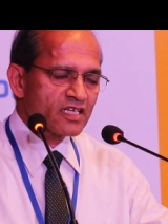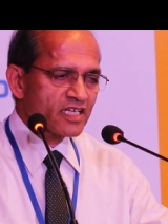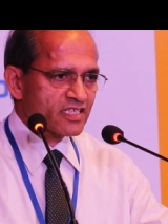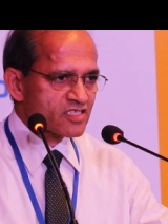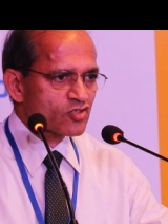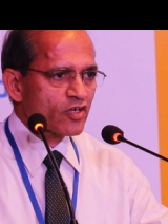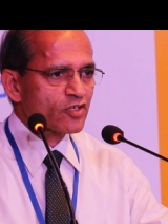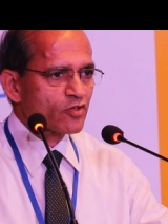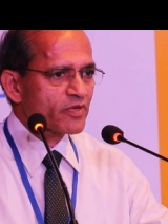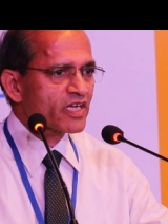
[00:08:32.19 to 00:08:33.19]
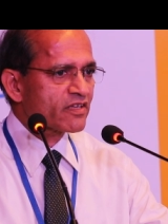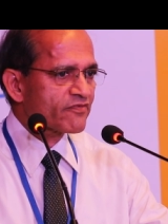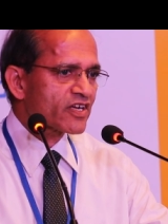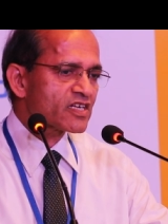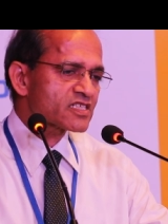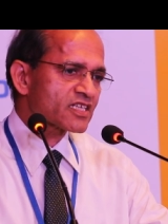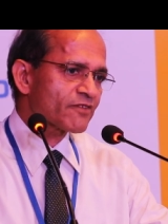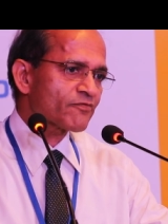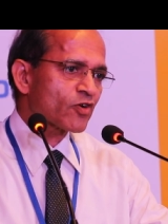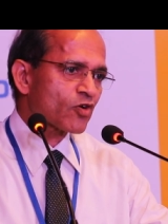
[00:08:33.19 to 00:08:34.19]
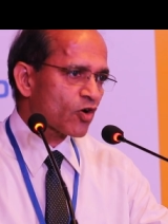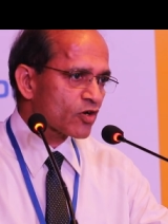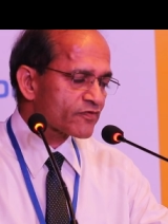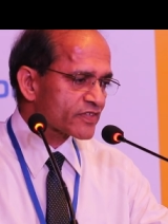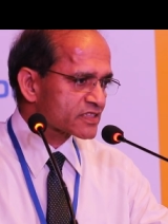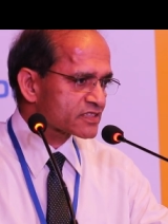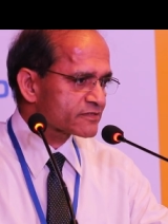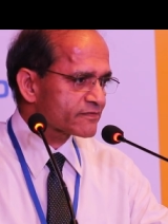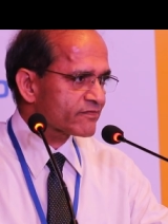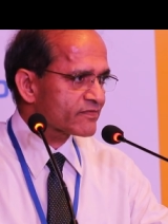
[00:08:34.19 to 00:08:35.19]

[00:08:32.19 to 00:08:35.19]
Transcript: it is going to be a difficult time for all of us.